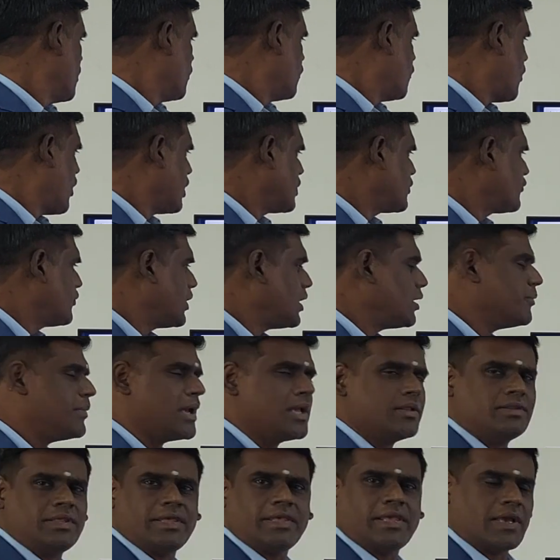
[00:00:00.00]
What will
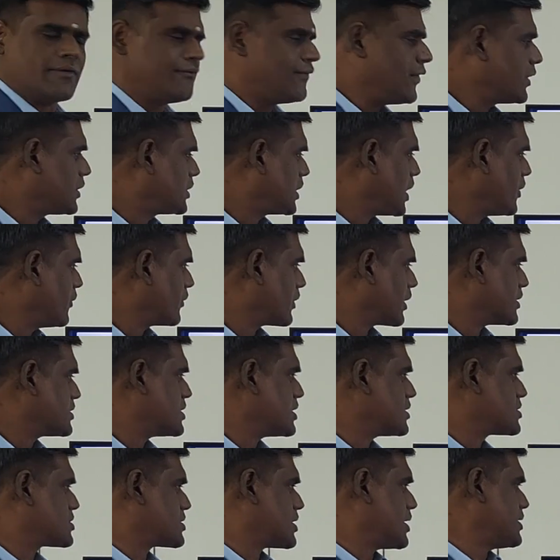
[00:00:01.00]
be the effective
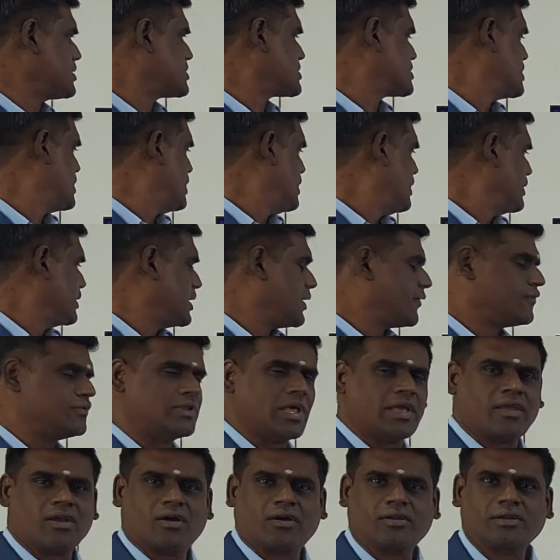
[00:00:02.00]
resistance if
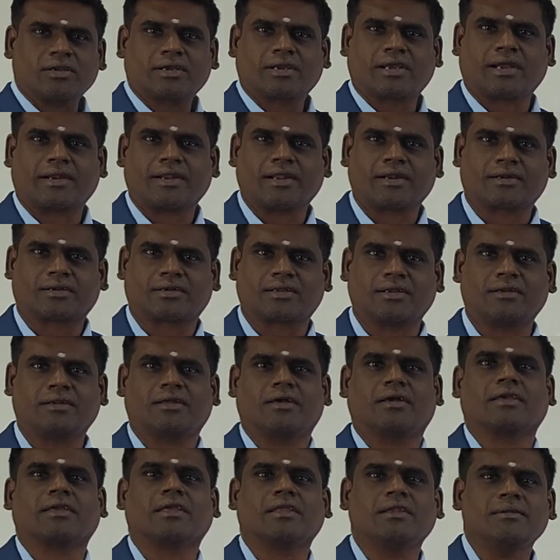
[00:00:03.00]
they are
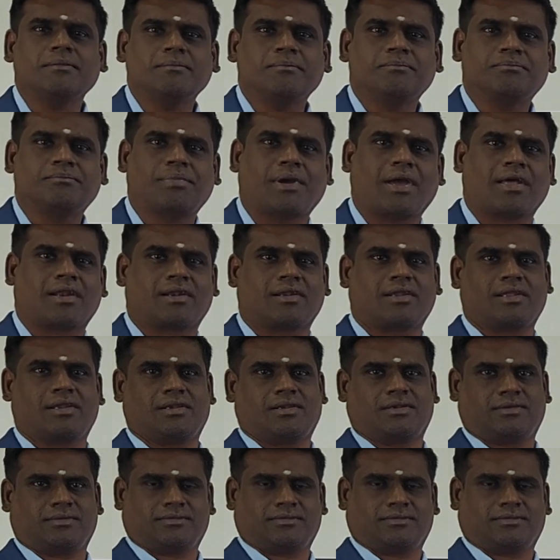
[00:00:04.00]
connected in parallel?